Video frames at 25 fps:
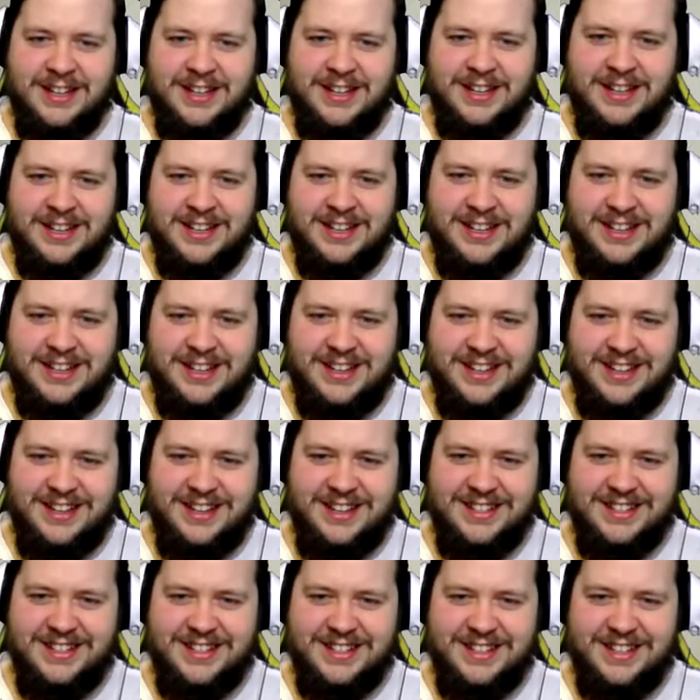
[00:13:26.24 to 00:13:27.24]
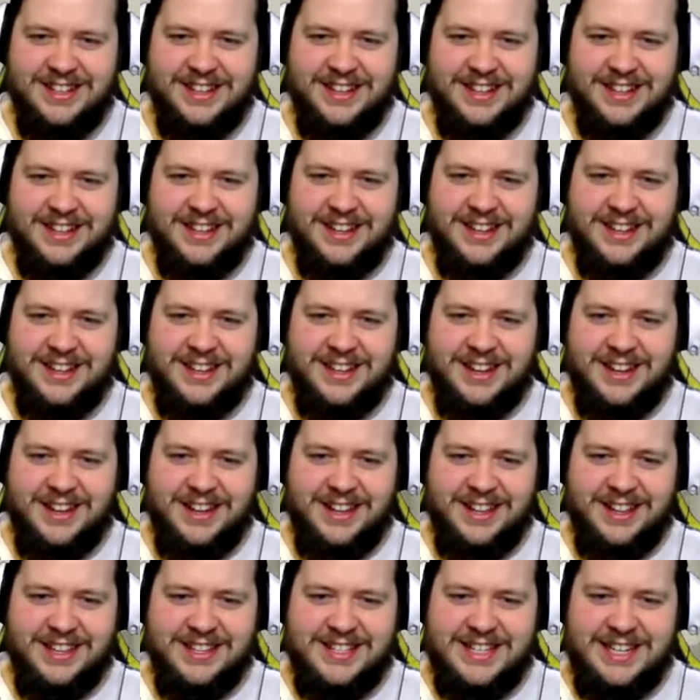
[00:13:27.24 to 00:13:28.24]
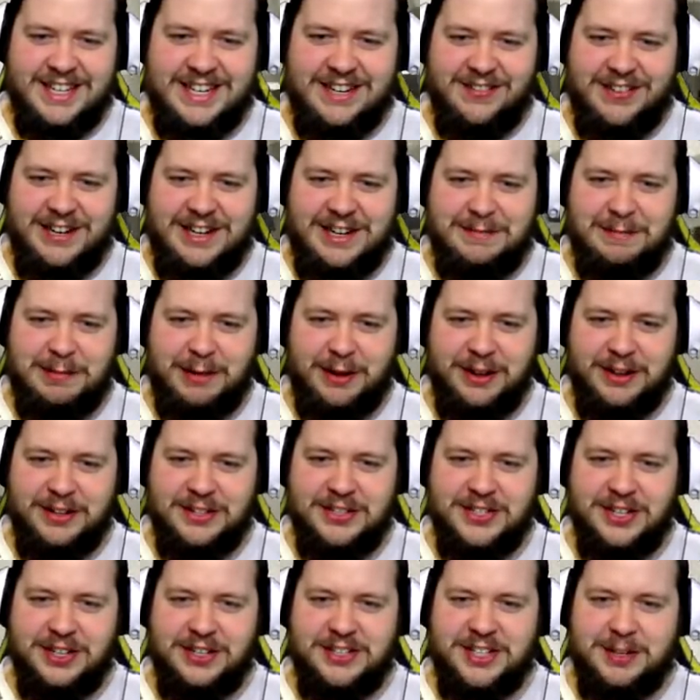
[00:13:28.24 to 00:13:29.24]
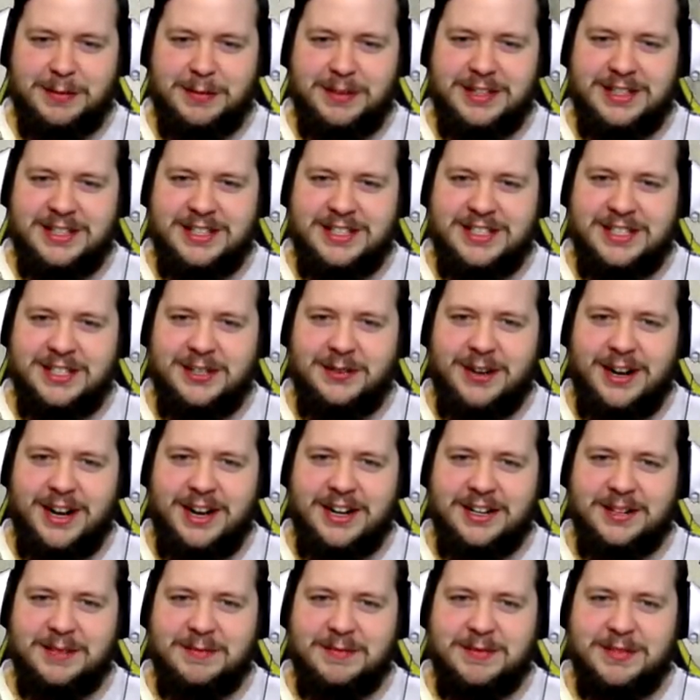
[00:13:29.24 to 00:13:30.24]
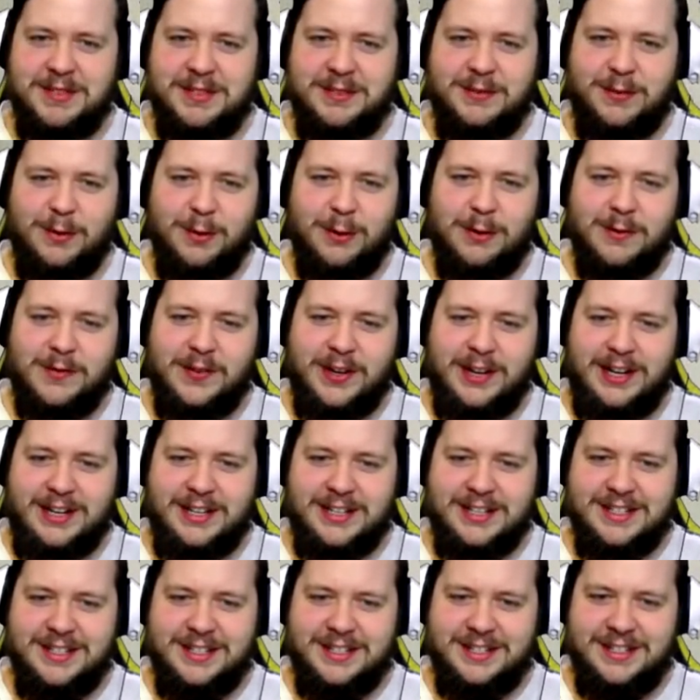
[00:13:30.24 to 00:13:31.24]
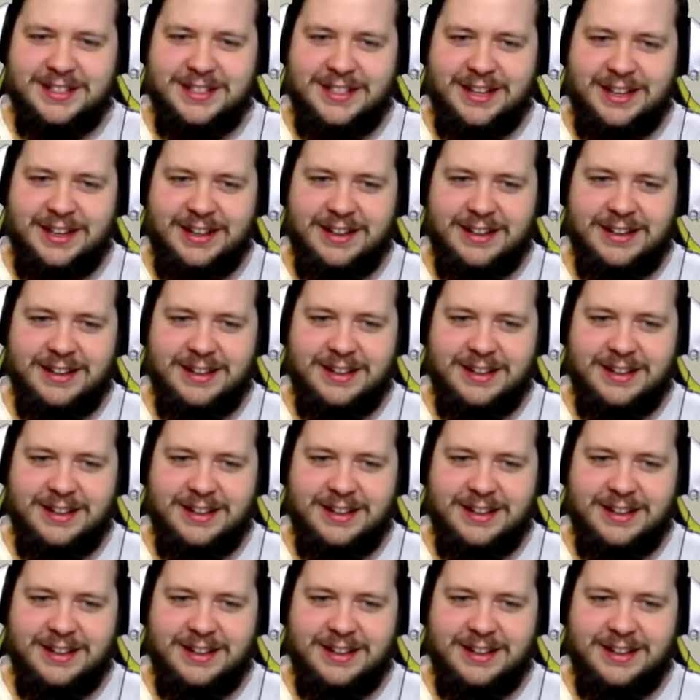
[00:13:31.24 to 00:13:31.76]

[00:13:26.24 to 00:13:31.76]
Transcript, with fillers: The TV perched on top of these 2 items. 4 of 8. Yeah.